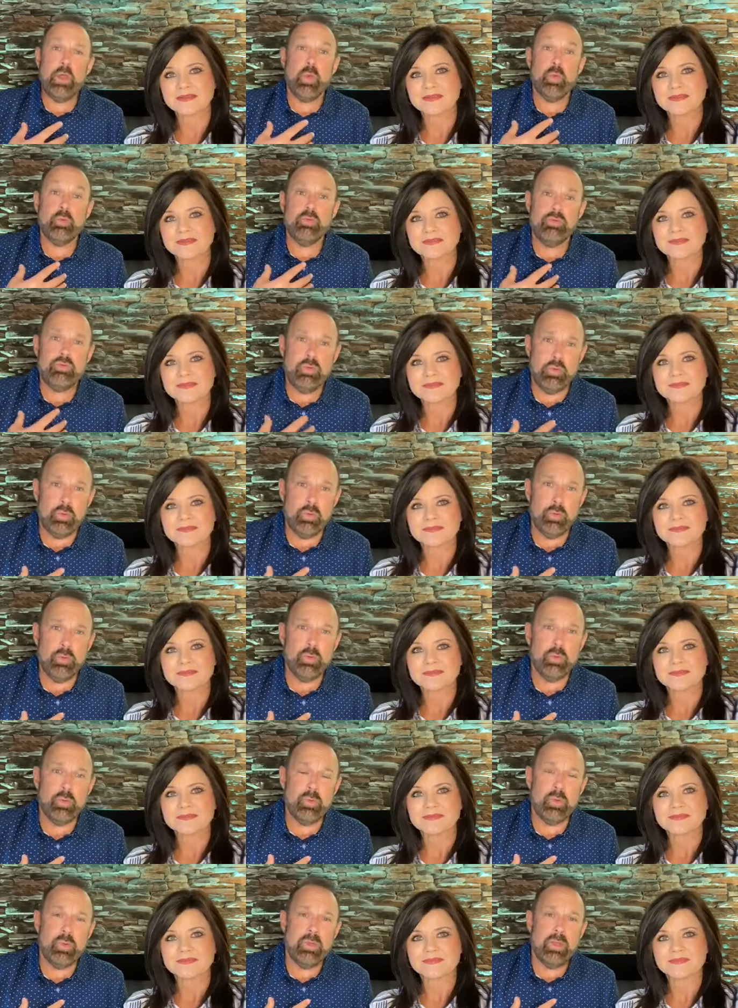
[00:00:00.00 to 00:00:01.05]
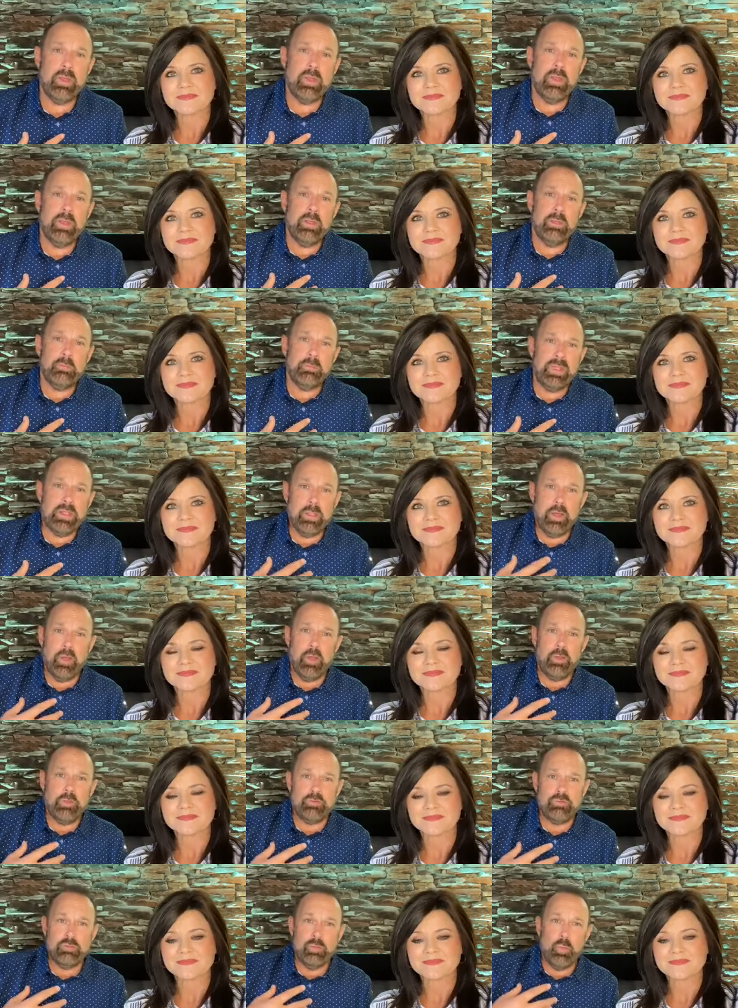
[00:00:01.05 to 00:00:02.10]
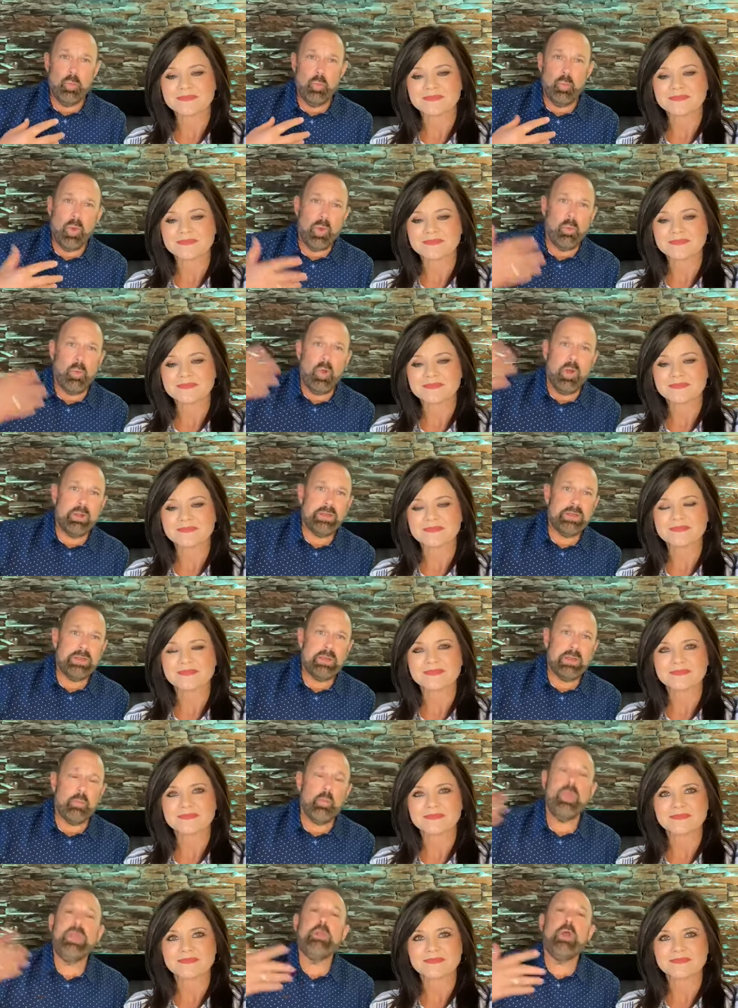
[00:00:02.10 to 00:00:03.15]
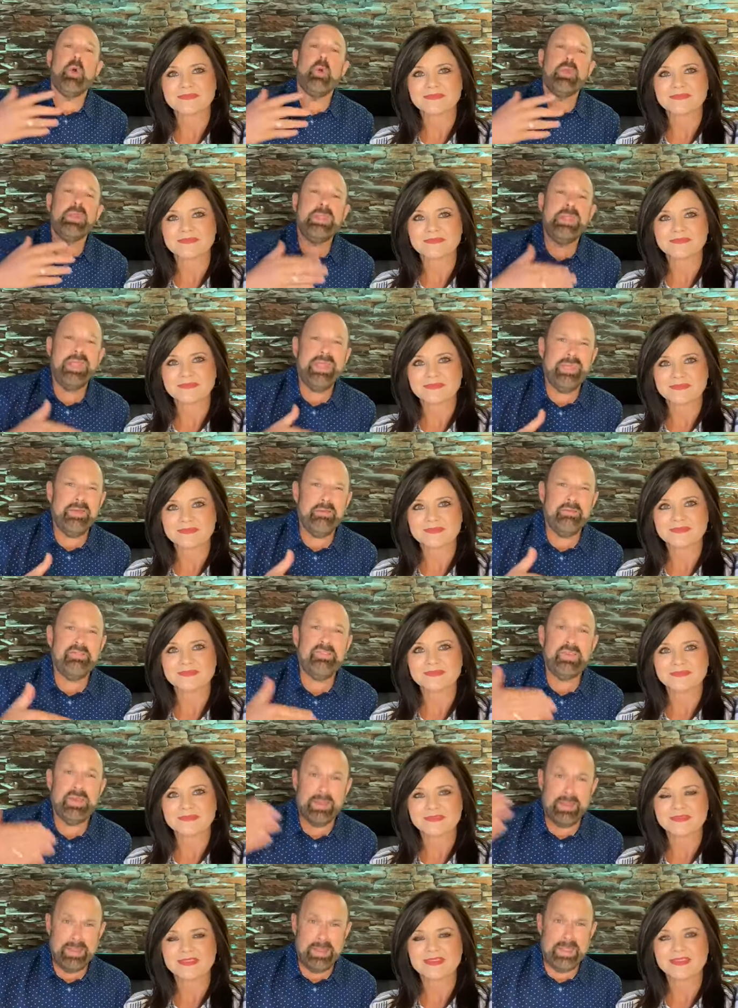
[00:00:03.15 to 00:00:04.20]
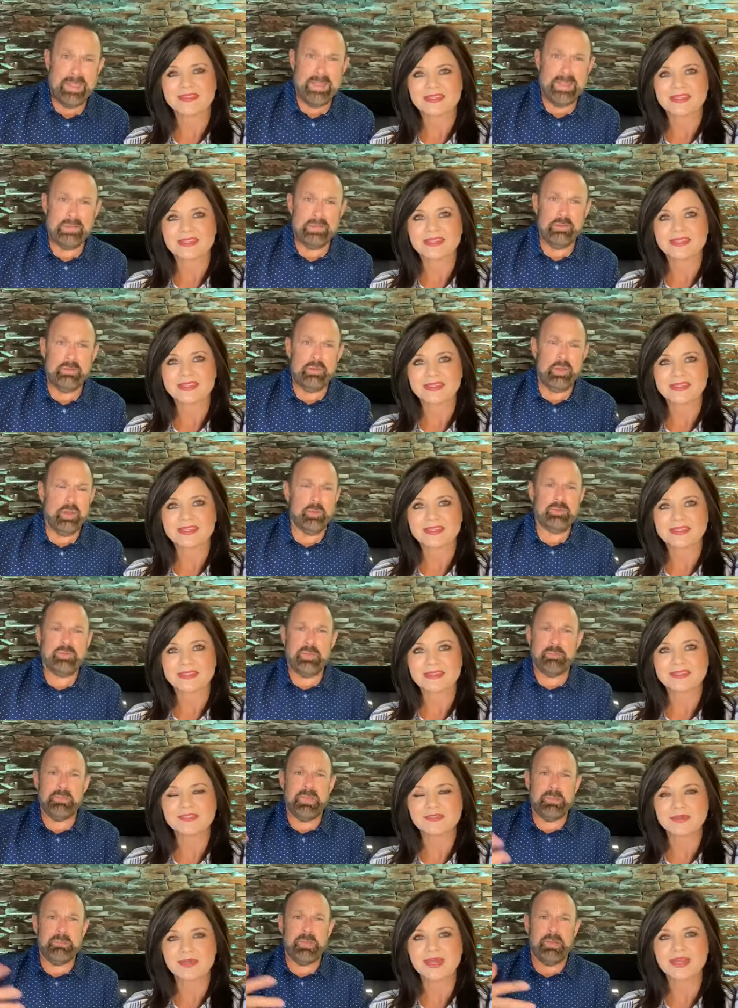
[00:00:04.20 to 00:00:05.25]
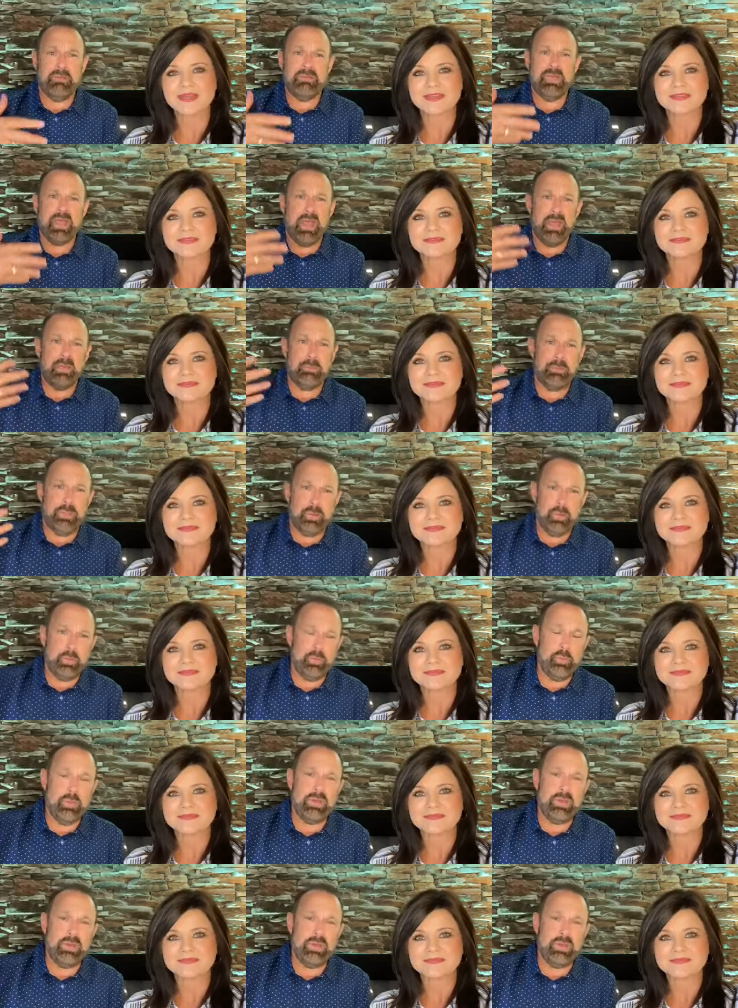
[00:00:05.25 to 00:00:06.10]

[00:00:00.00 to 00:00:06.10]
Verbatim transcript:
Speaker 1: we don't do because we're wanting to we don't give to get you know some That's people right. have kind of